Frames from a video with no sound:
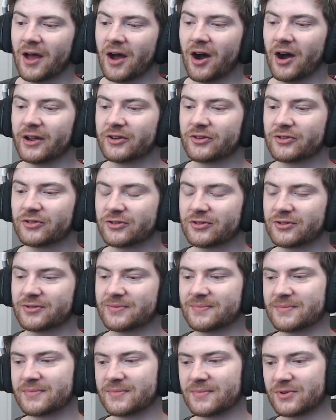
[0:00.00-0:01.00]
I
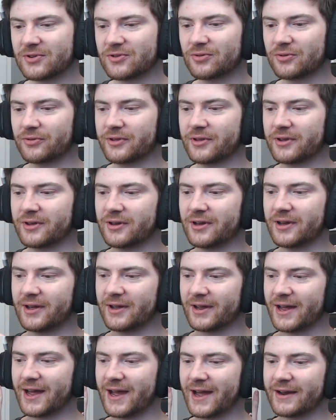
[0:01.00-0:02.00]
saw the
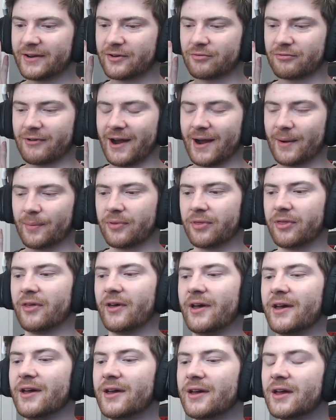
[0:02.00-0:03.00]
hand wrap
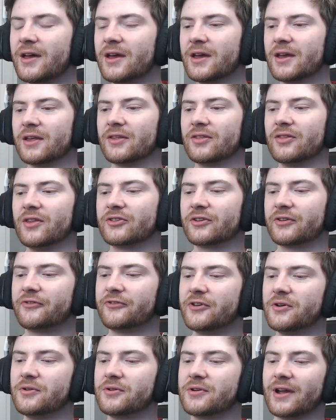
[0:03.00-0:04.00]
there. There's a
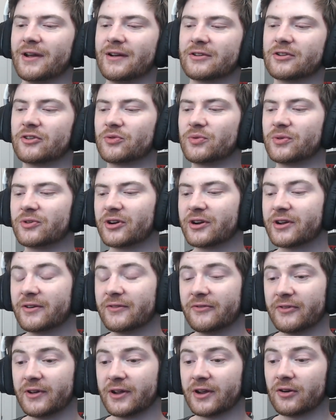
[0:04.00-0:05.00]
few characters which I can
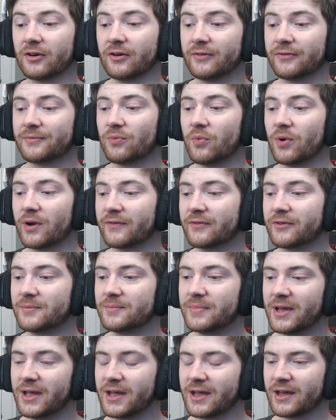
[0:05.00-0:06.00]
think of, one of them
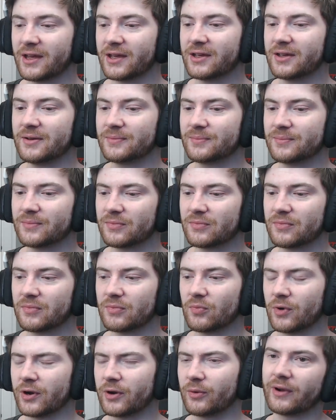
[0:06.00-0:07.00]
being a,
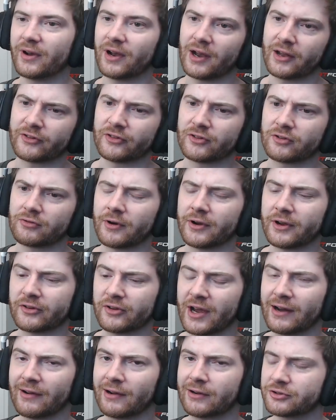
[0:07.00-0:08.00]
well, unless he's grown his
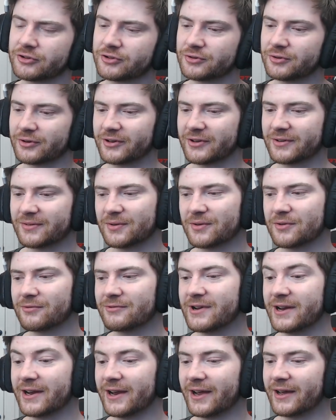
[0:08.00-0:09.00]
hair out, short,
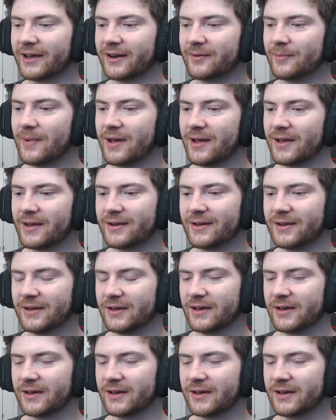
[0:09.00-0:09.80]
green-haired man.